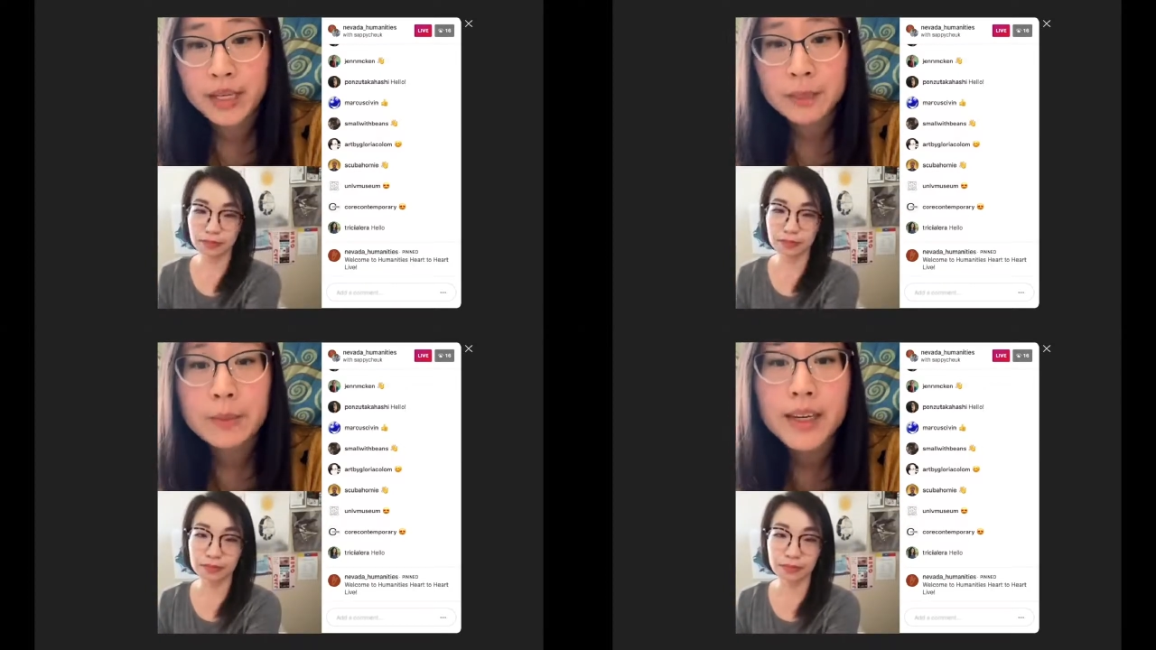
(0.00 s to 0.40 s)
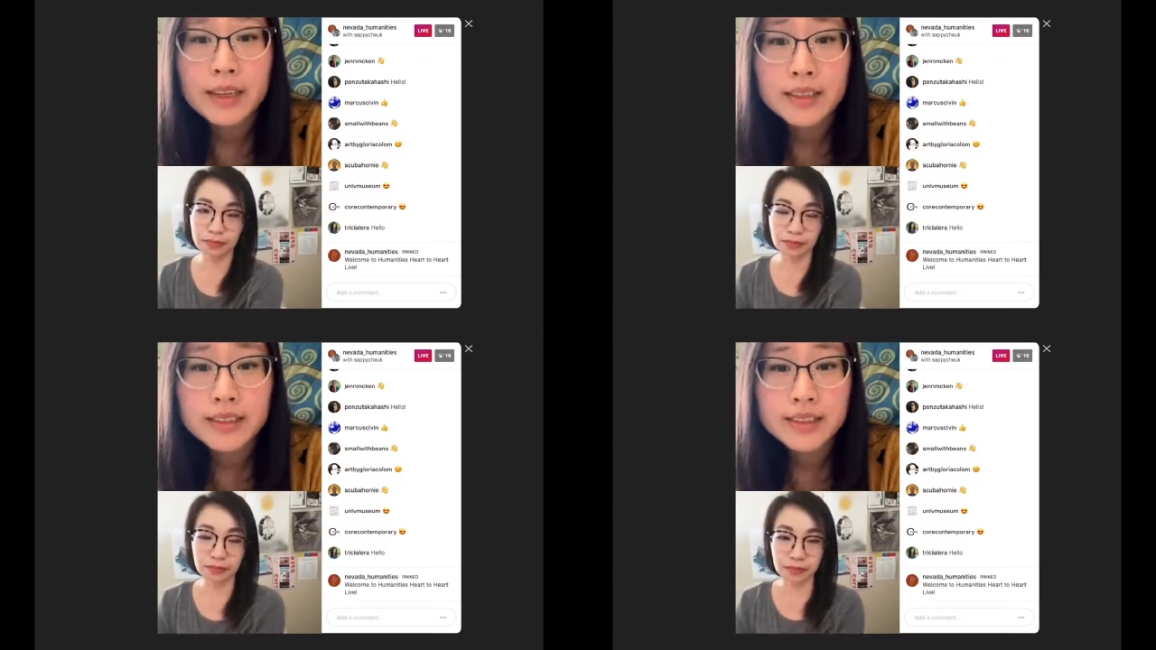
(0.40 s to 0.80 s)
Speaker 1: my
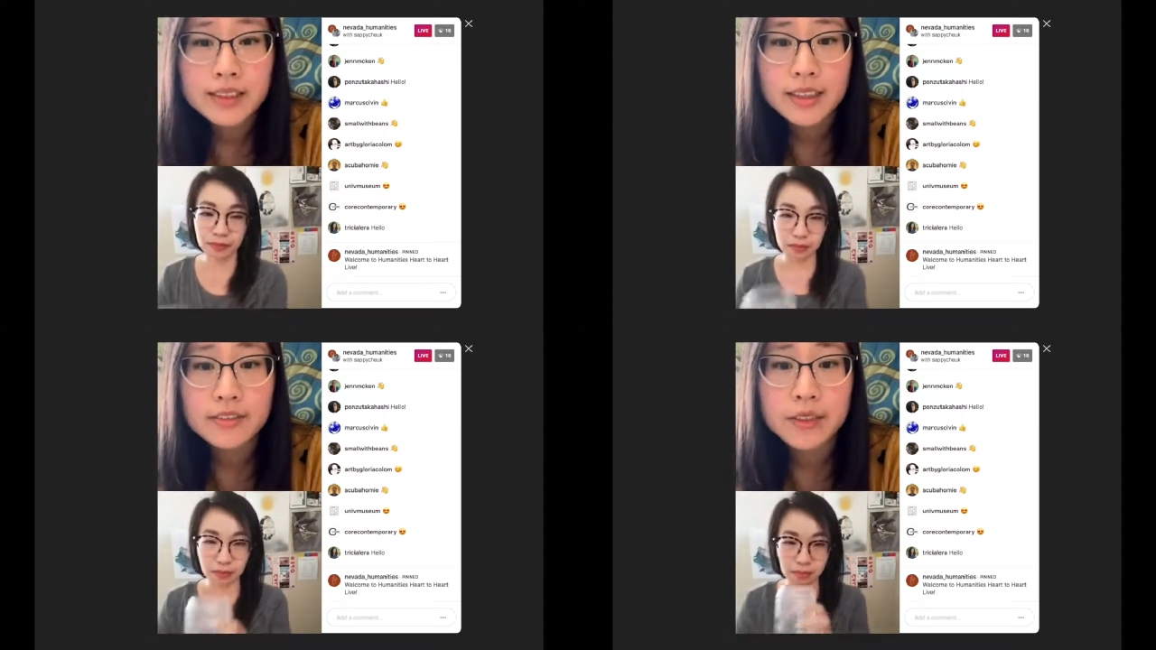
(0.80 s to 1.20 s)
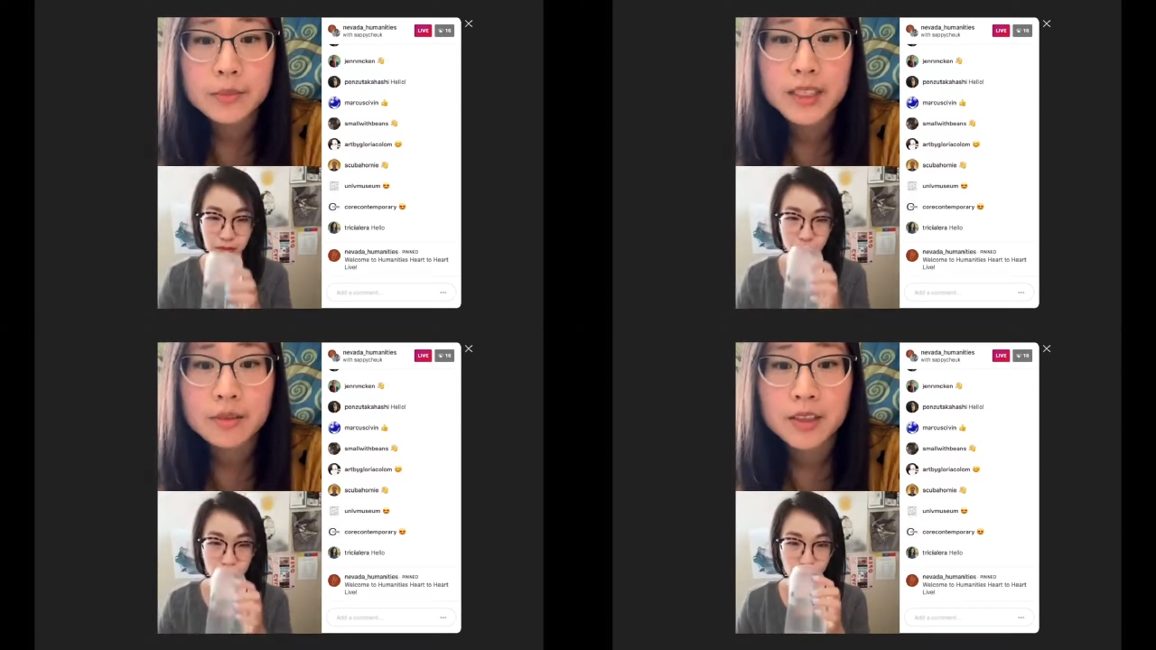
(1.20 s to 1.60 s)
parents are from
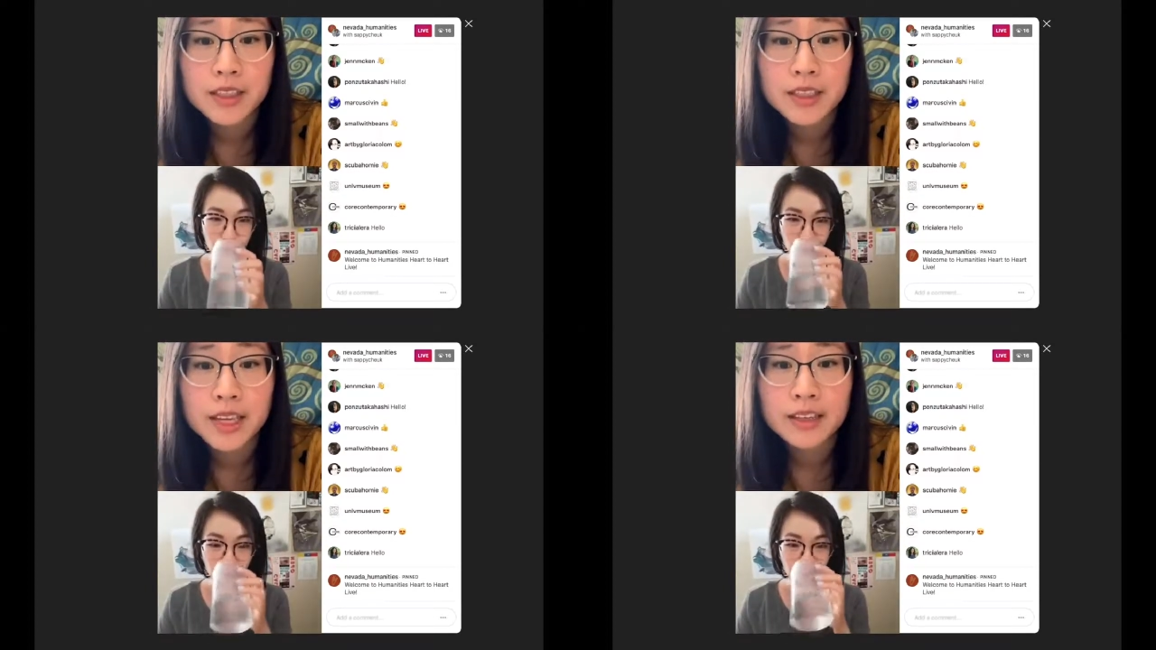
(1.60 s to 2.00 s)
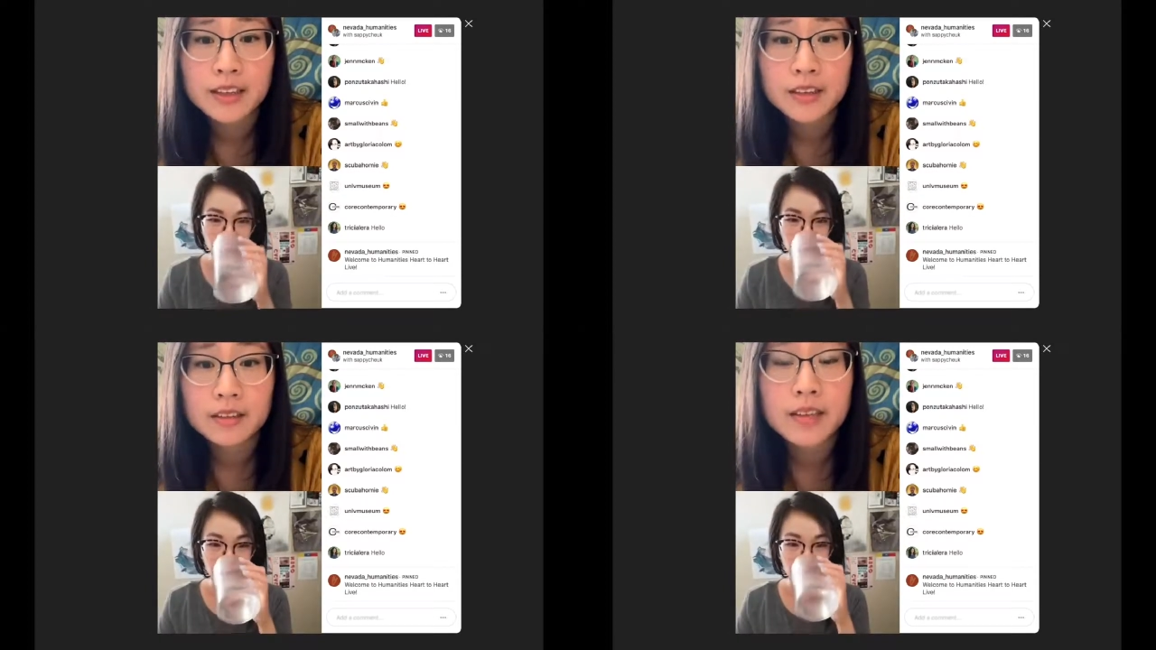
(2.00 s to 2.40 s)
Taiwan and
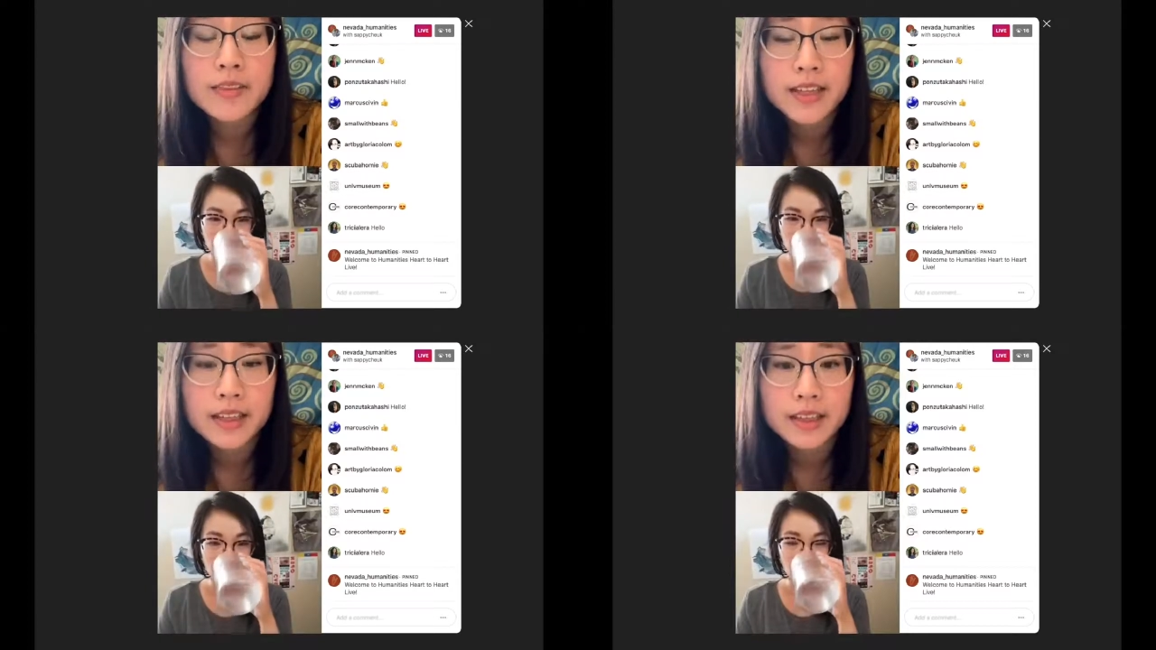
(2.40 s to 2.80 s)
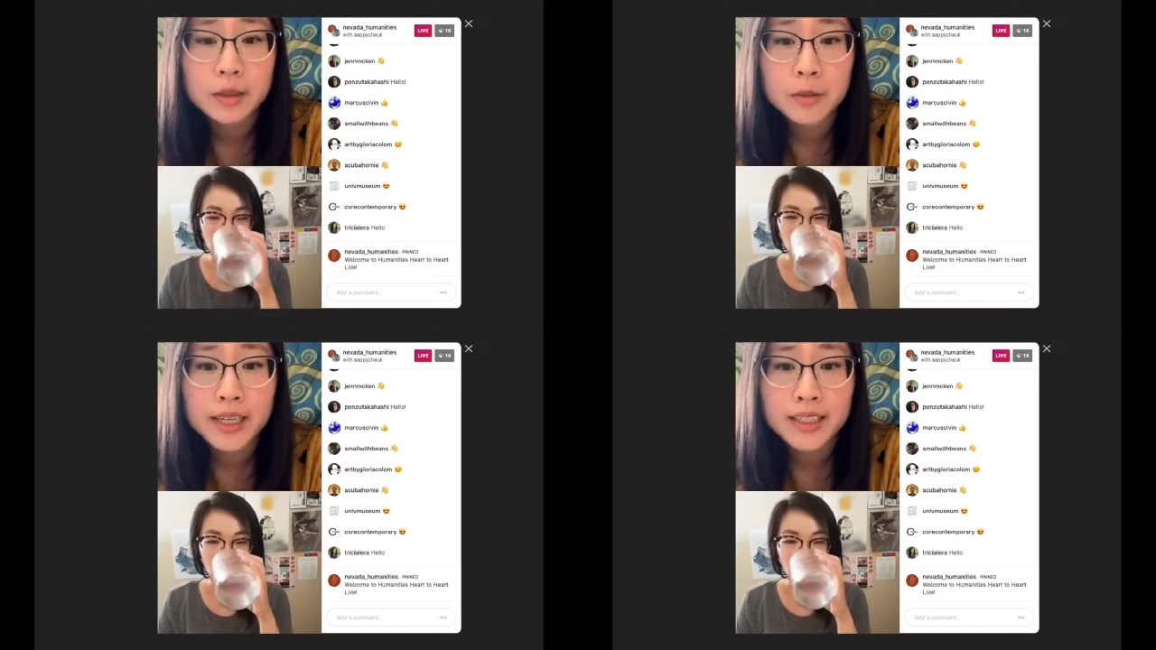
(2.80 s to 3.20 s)
they're living there
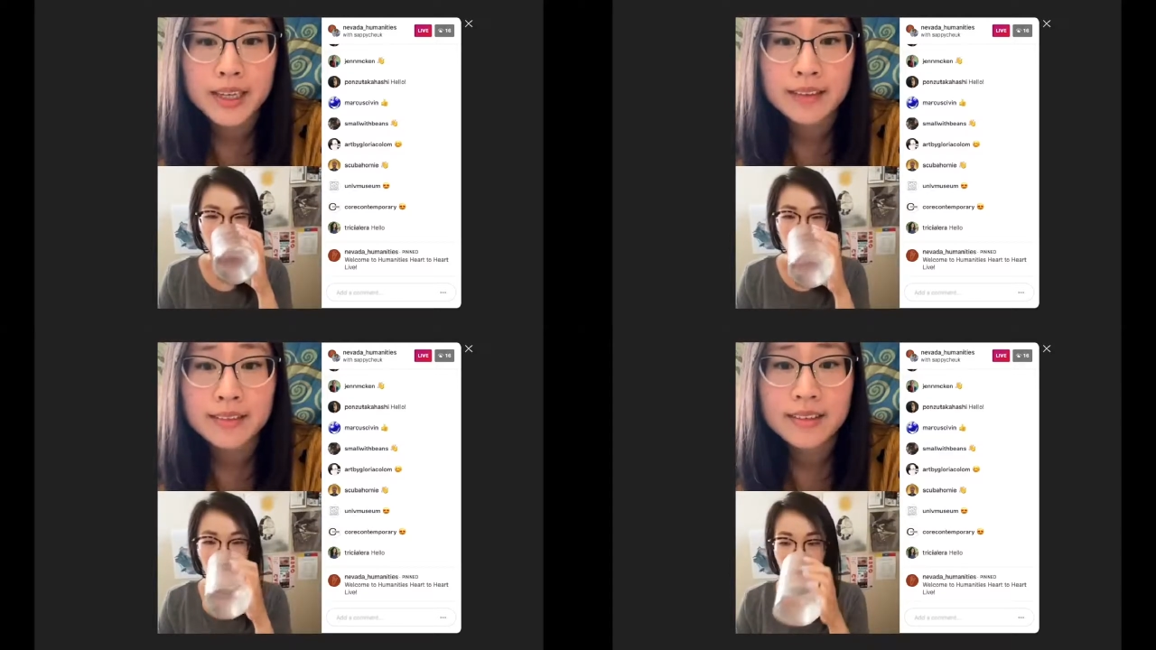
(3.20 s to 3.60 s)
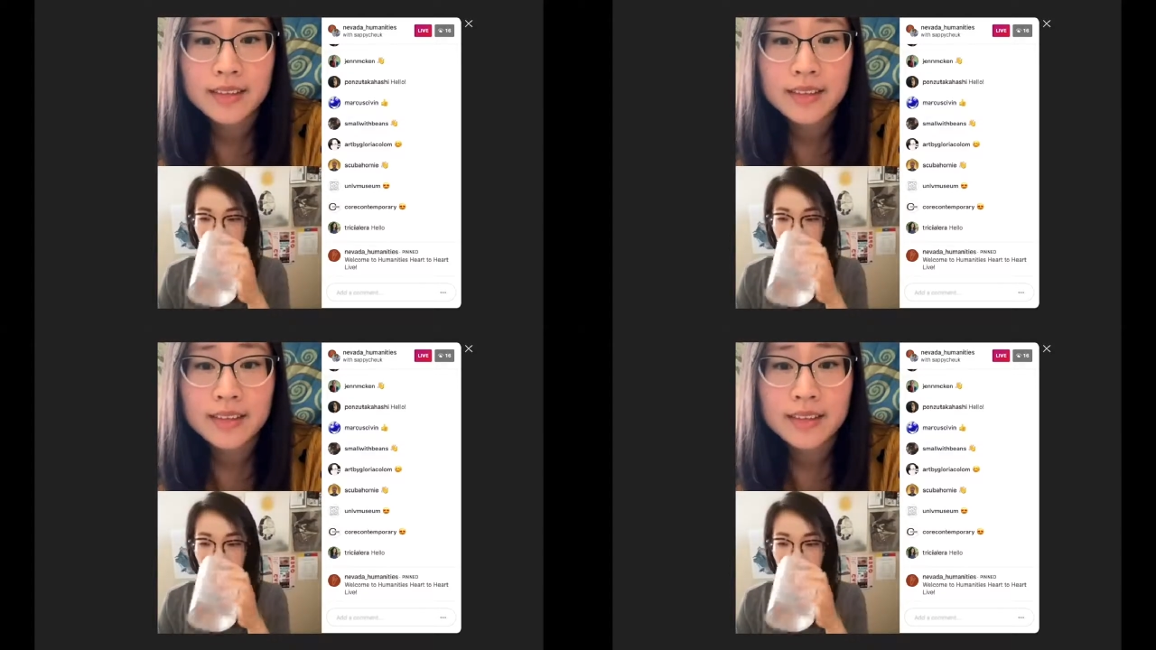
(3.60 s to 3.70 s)
right now.